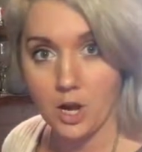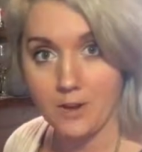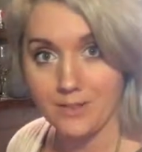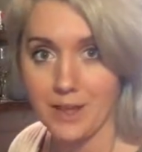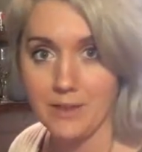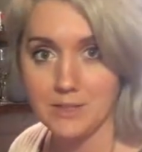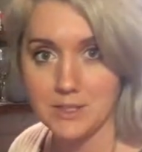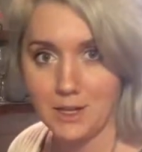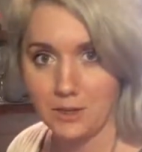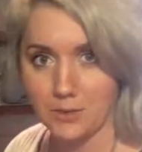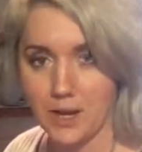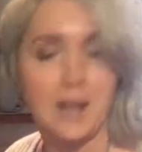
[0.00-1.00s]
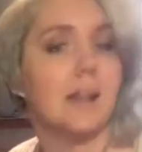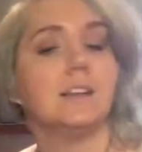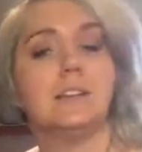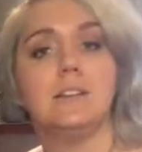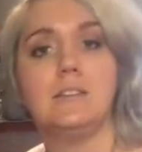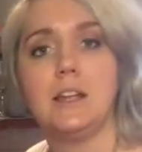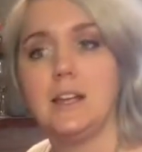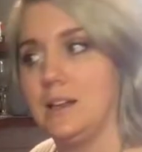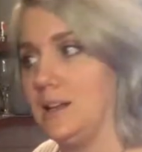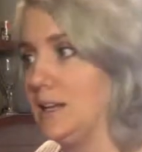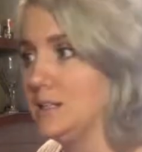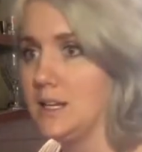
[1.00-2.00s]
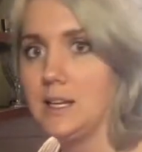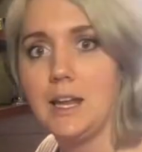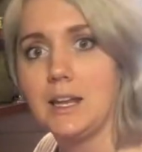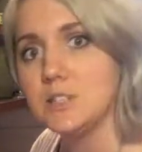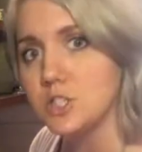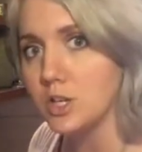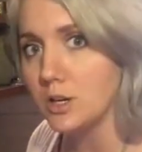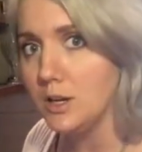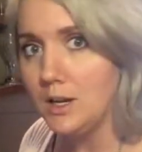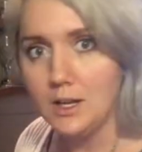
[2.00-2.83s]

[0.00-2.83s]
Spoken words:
our lifestyle, right, and living an anti-cancer,